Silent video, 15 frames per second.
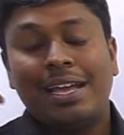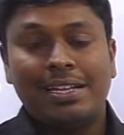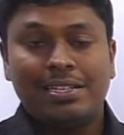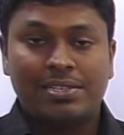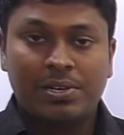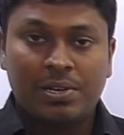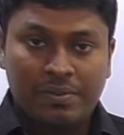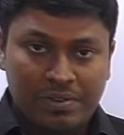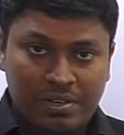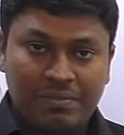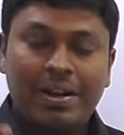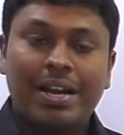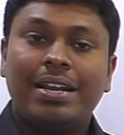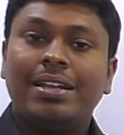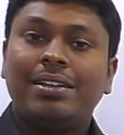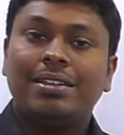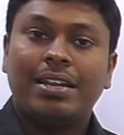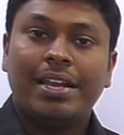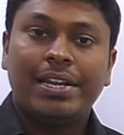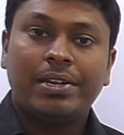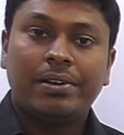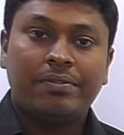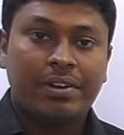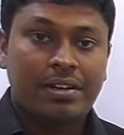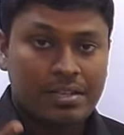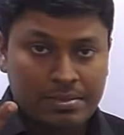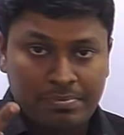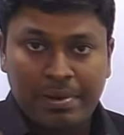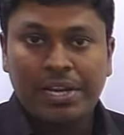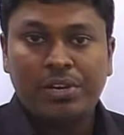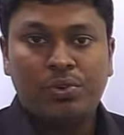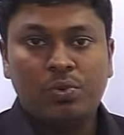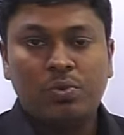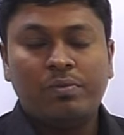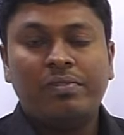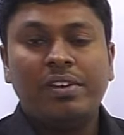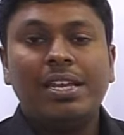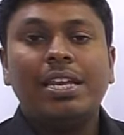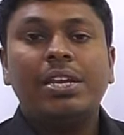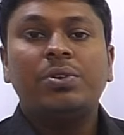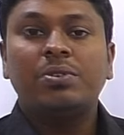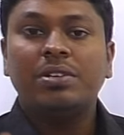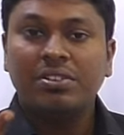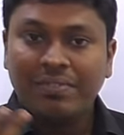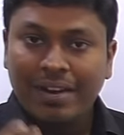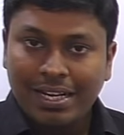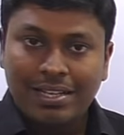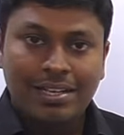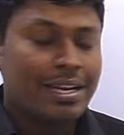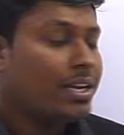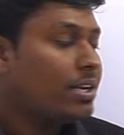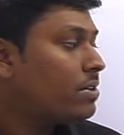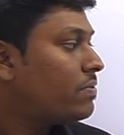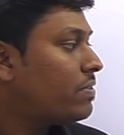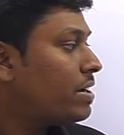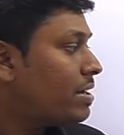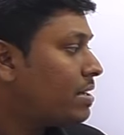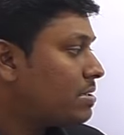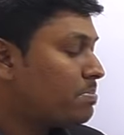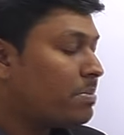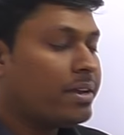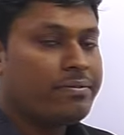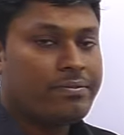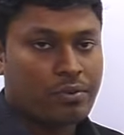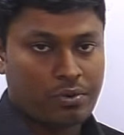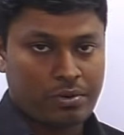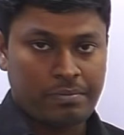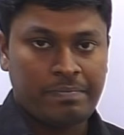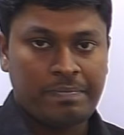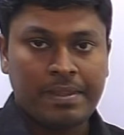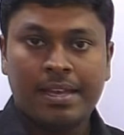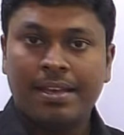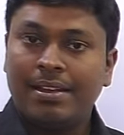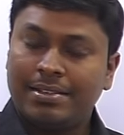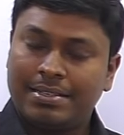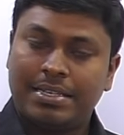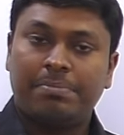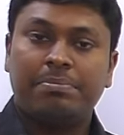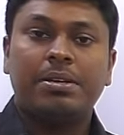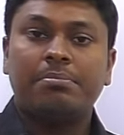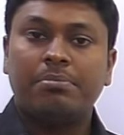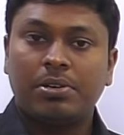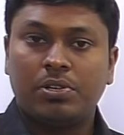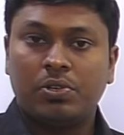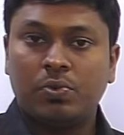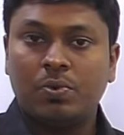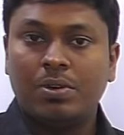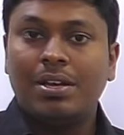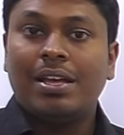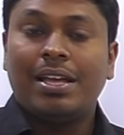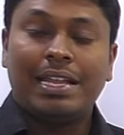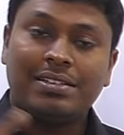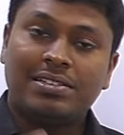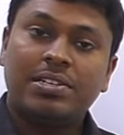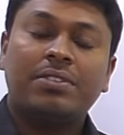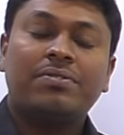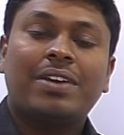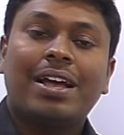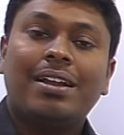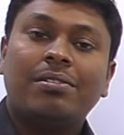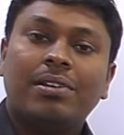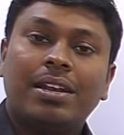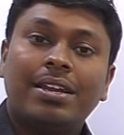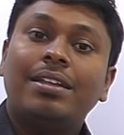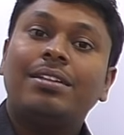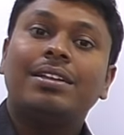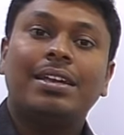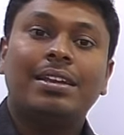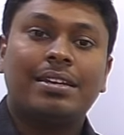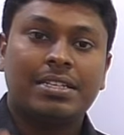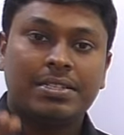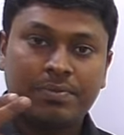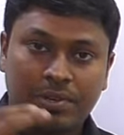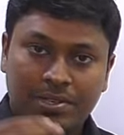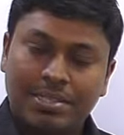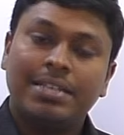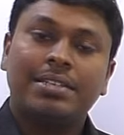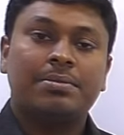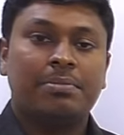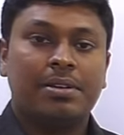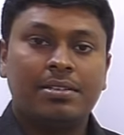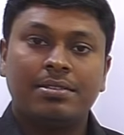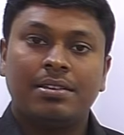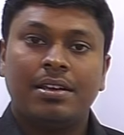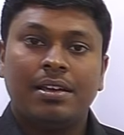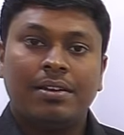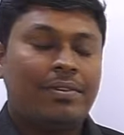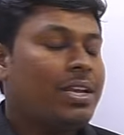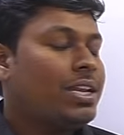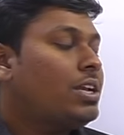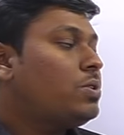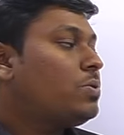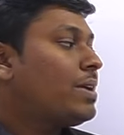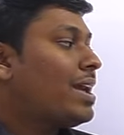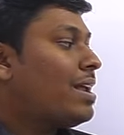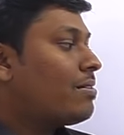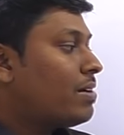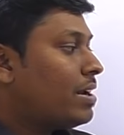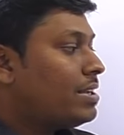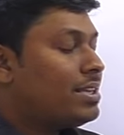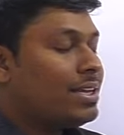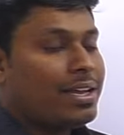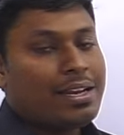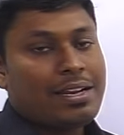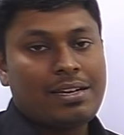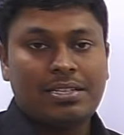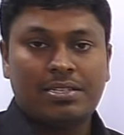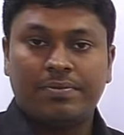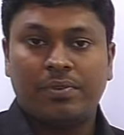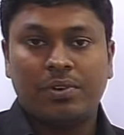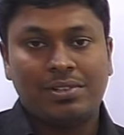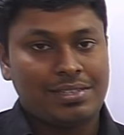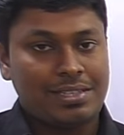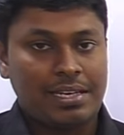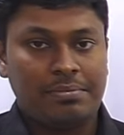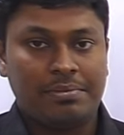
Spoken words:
instead of dividing the rate of interest by 2, we need to divide the rate of interest by 4. Step number 2, instead of calculating the interest for 6 months, we need to calculate the interest for 3